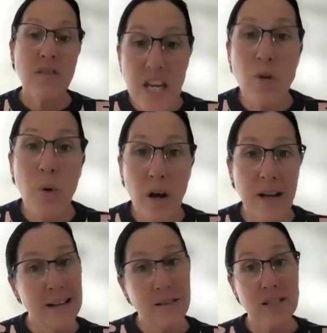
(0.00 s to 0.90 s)
then you are
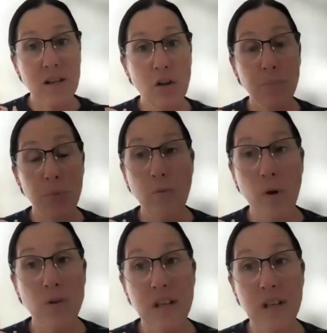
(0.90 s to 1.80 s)
allowed to
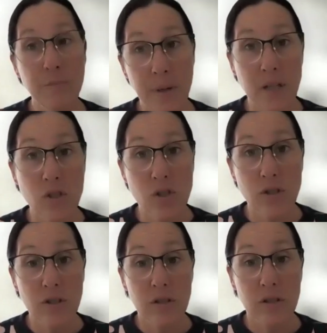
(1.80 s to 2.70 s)
self-promo or self-pitch.
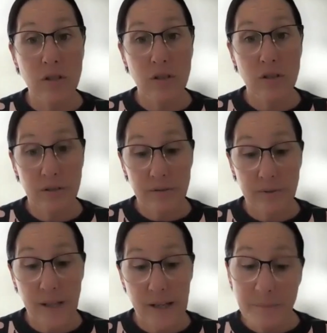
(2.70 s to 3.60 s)

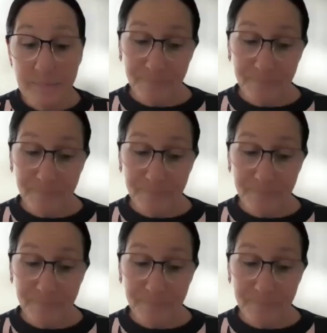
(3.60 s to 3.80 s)
Okay.